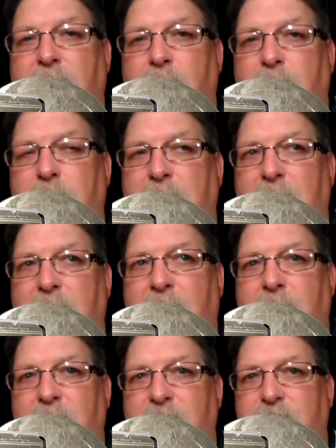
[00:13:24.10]
and it would
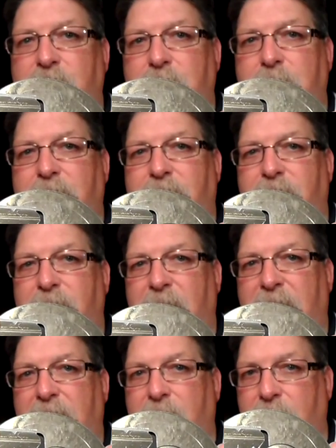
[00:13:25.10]
be a much
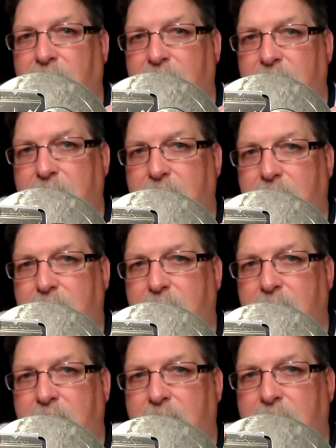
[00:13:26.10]
flatter
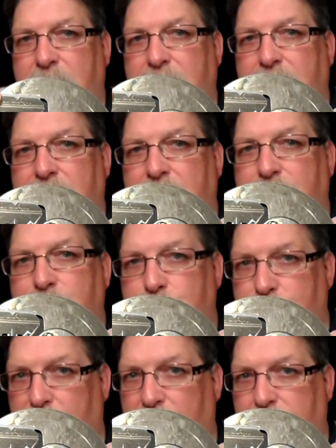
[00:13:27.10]

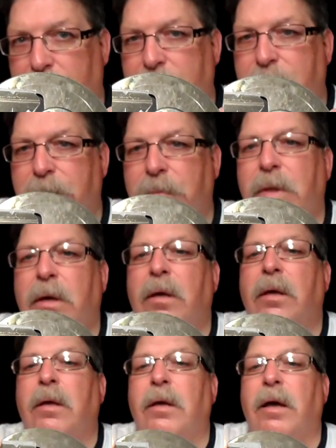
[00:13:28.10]
strop.
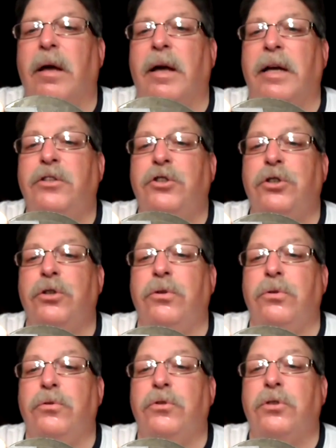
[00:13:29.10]
I
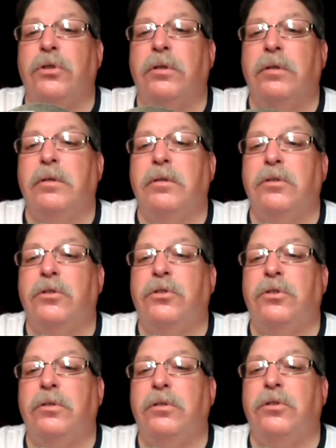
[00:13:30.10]
choose
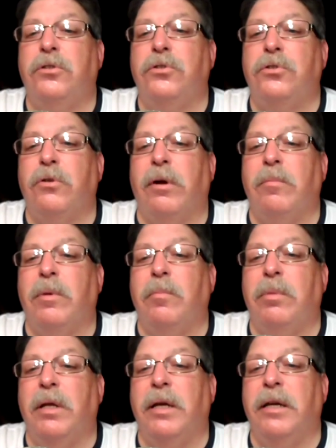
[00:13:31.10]
to
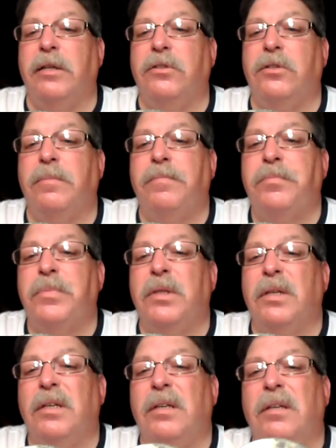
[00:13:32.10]
strop my blades
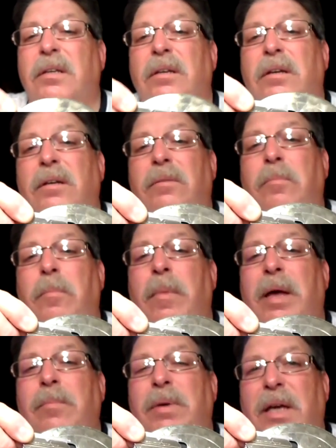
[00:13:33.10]

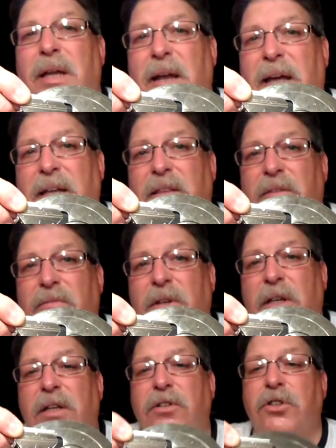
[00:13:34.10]
maybe
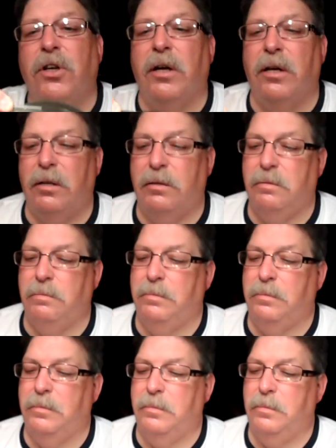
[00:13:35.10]
1/8 of an inch. I